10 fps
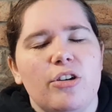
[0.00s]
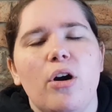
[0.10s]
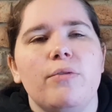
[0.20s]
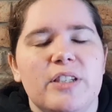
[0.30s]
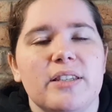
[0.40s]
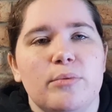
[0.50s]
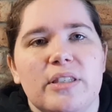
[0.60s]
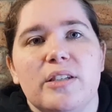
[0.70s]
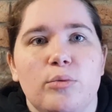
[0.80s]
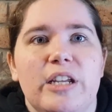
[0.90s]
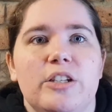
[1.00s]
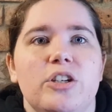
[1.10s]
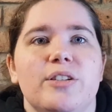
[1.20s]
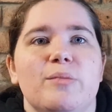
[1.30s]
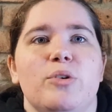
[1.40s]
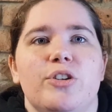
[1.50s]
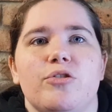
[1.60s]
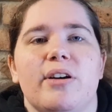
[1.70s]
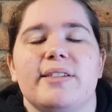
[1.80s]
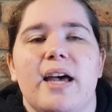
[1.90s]
obviously would still need to use a
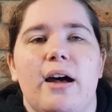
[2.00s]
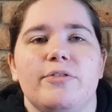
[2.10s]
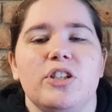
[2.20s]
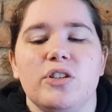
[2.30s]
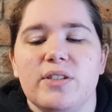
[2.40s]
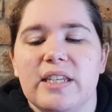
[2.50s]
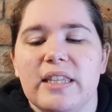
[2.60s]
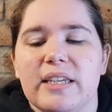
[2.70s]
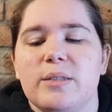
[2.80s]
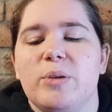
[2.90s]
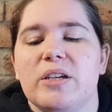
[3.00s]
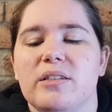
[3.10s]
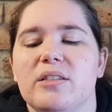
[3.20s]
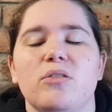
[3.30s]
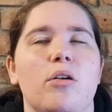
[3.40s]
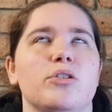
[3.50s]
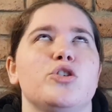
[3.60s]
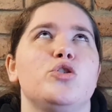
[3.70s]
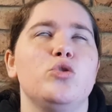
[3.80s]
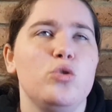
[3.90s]
moisturizer after using this because it's not
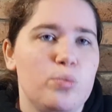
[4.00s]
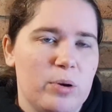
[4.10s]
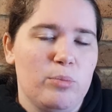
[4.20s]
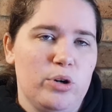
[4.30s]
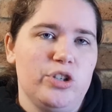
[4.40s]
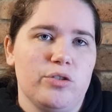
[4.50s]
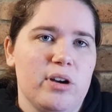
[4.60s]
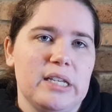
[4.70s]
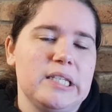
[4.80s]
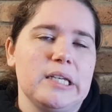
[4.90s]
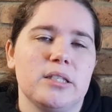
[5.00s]
super moisturizing.